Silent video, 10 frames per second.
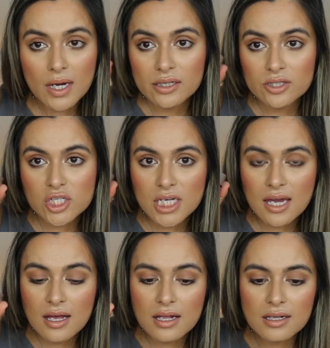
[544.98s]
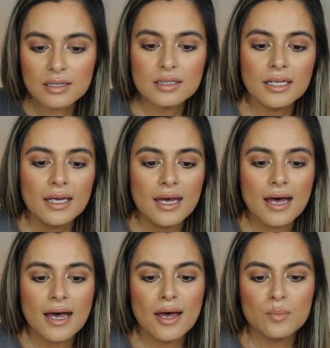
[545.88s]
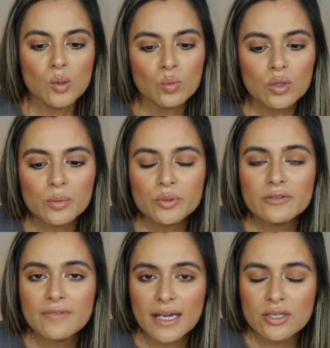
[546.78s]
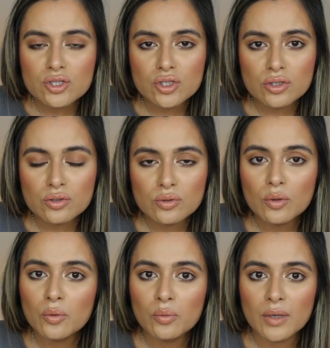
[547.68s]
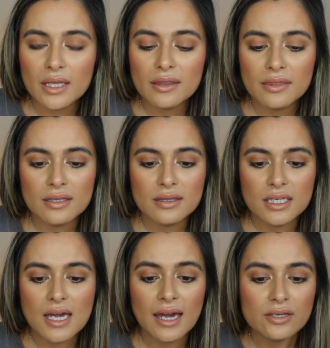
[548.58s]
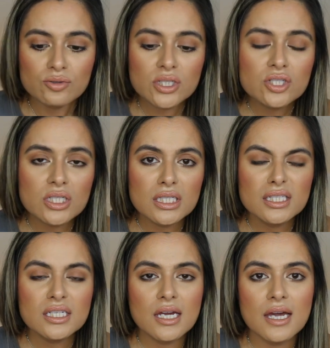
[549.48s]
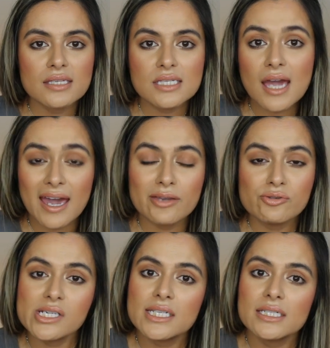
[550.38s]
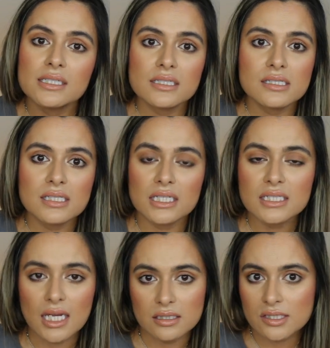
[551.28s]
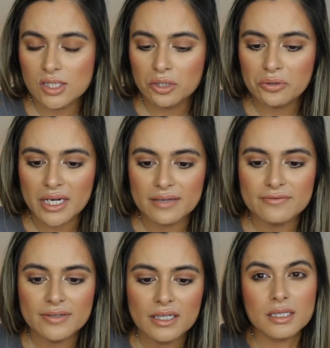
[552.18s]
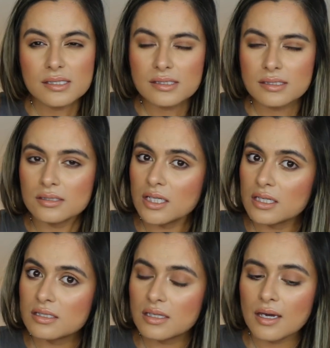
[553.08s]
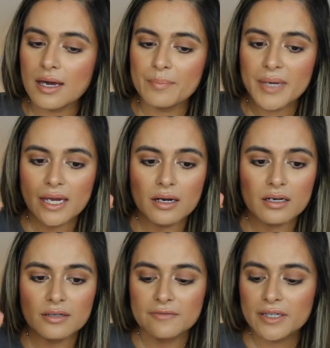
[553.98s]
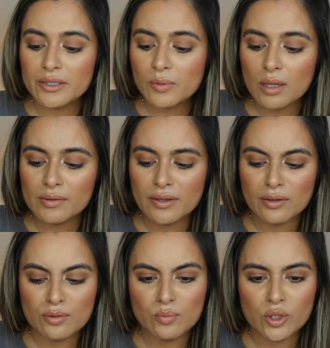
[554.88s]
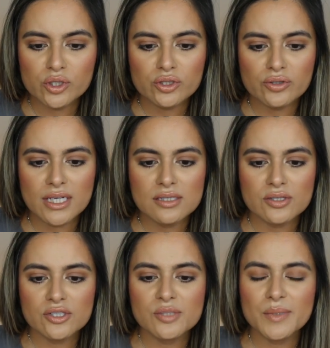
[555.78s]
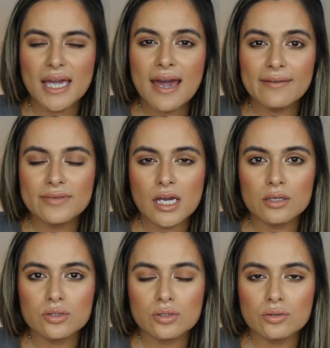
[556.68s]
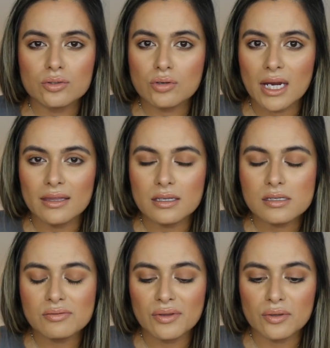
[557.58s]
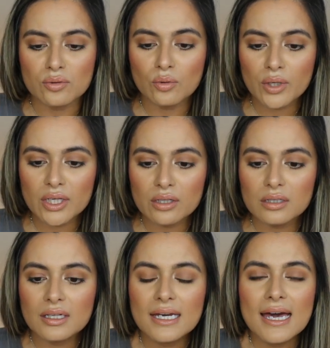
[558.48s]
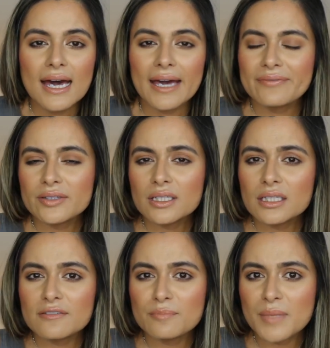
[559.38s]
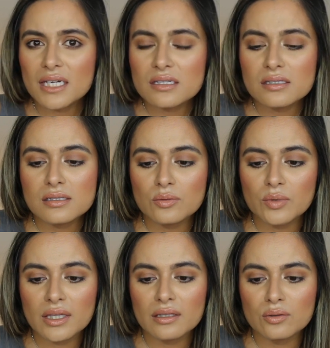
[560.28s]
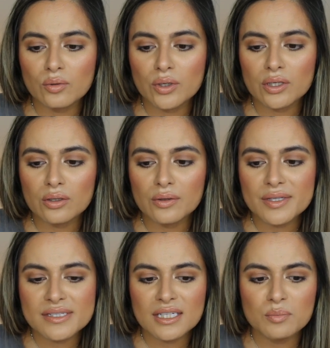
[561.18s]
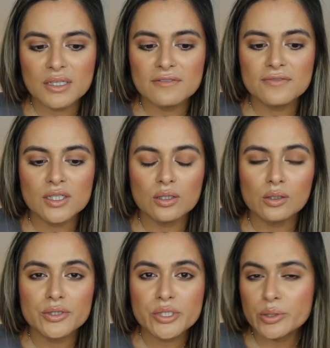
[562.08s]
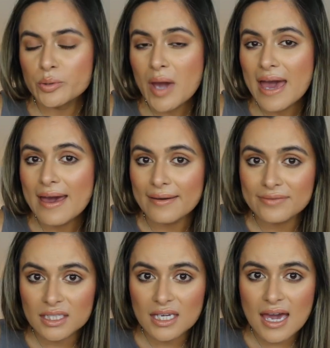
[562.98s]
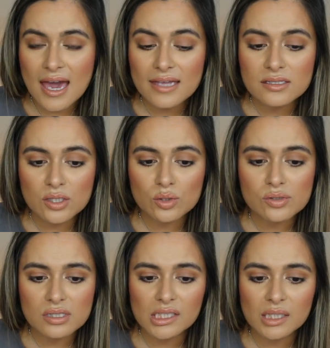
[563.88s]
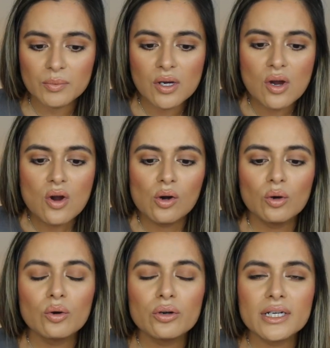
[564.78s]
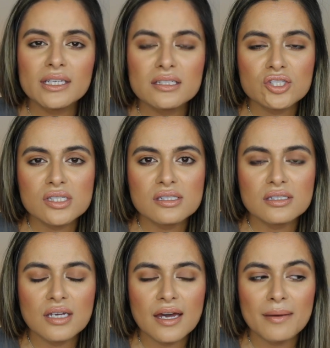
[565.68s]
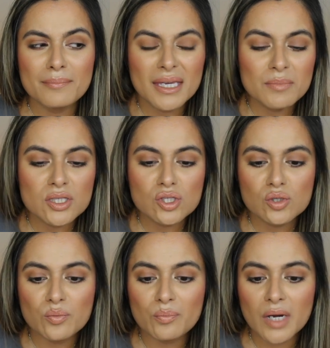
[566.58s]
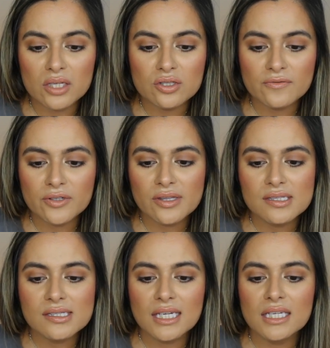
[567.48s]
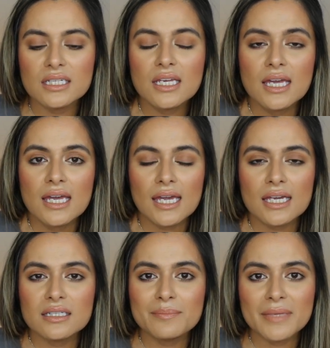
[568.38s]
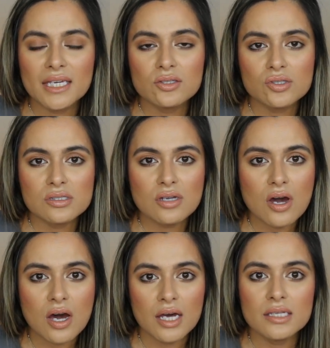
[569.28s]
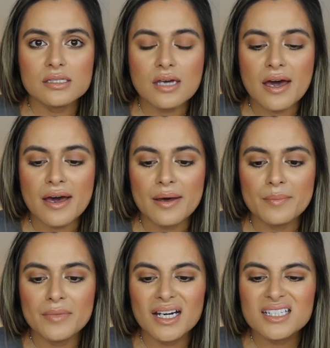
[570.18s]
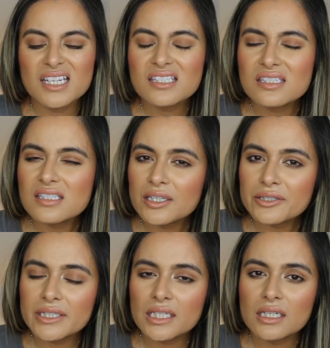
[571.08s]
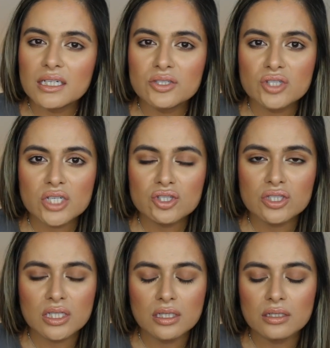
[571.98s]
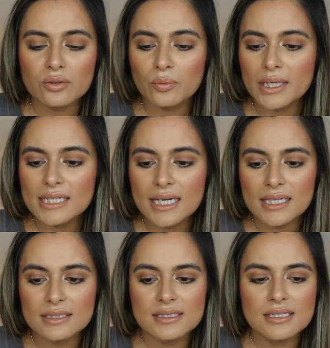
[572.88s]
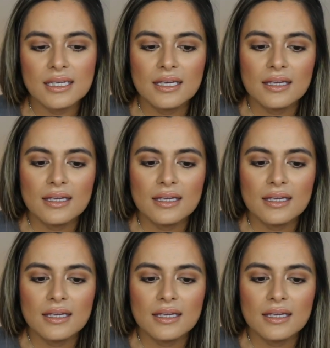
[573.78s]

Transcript: water gel, um, will provide you with the hydration uh, dehydrated skin tends to crave. This does uh, pair very well with other moisturizers, but I have yet to try this with an oil. I feel like if mixed with an oil, the skin may feel too heavy as you sleep or it just uh, may be too much for the skin and it may just cause um, unnecessary congestion or whiteheads